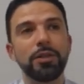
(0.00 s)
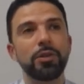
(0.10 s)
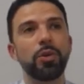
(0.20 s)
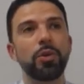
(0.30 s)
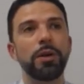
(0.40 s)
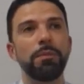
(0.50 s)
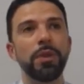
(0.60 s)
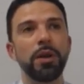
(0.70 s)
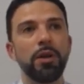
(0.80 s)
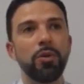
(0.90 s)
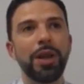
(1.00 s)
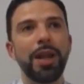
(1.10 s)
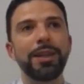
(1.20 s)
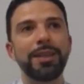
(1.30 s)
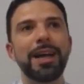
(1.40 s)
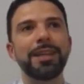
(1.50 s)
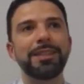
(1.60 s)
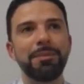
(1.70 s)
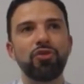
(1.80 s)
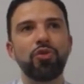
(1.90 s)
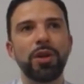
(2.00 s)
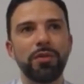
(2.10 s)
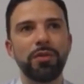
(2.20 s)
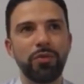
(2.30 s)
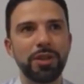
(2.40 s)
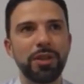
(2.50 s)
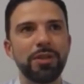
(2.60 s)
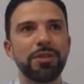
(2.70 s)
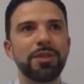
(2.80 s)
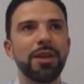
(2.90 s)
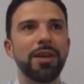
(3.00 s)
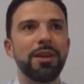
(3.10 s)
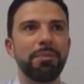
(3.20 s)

So we like this asymmetry of returns